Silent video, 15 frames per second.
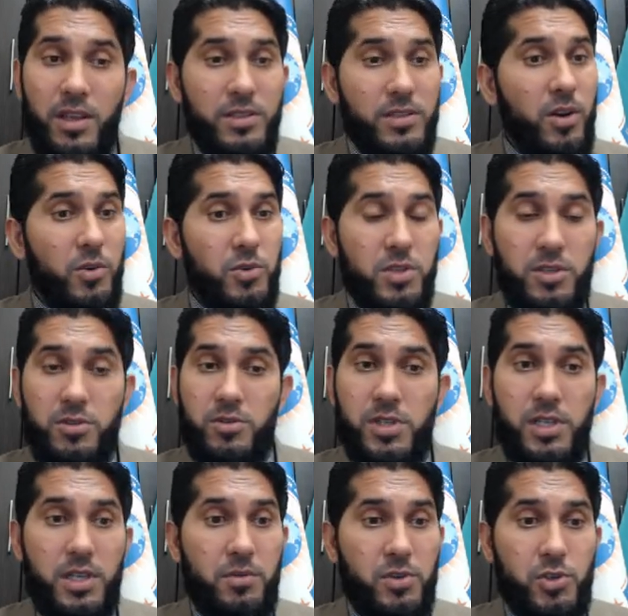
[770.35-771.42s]
So just to
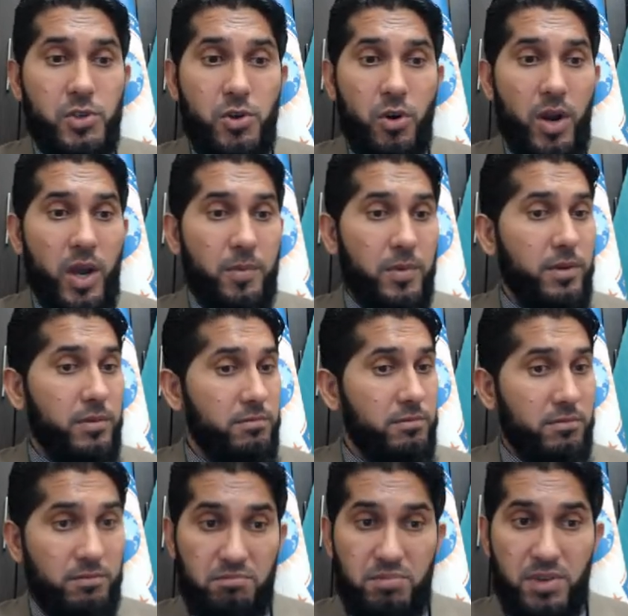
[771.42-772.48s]
tell you in short, I
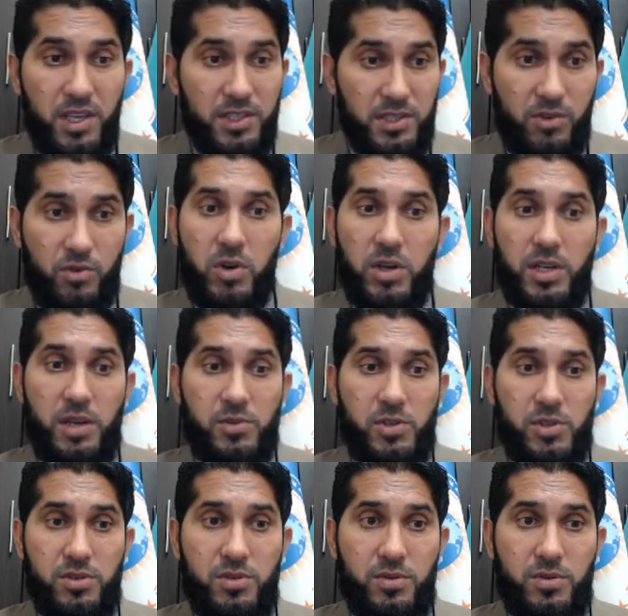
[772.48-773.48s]
mean, B is the correct option.